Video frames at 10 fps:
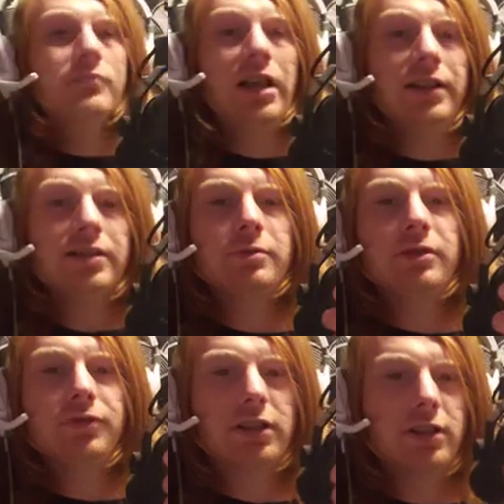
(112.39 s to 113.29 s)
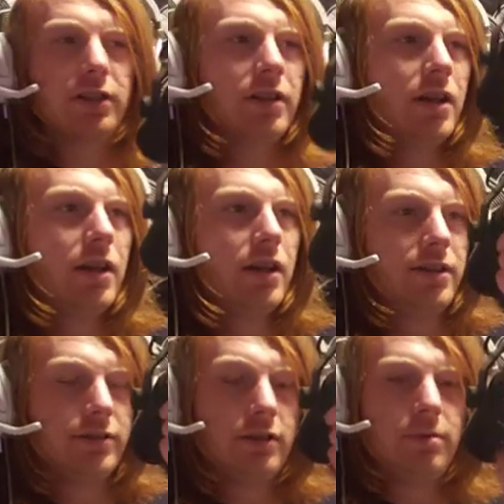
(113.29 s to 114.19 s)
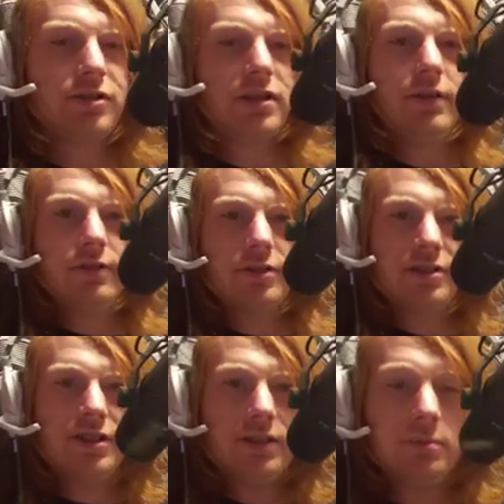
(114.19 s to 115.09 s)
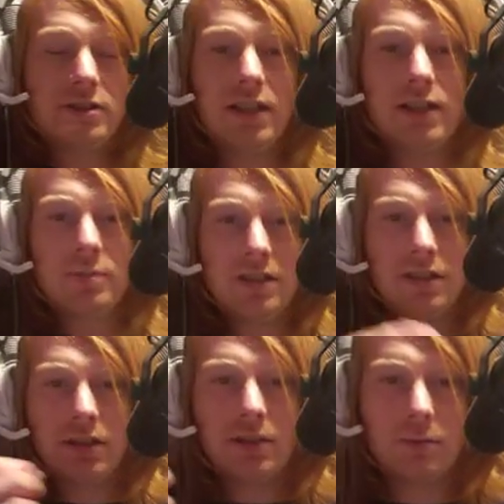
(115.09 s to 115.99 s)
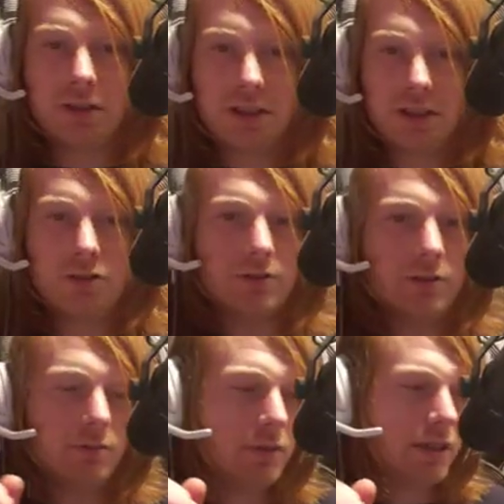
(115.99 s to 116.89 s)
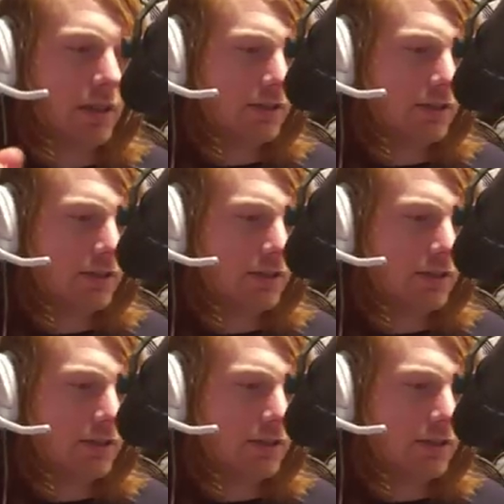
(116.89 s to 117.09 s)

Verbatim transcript: And this motherfucker is the only person I've ever seen besides me that could run the kitchen by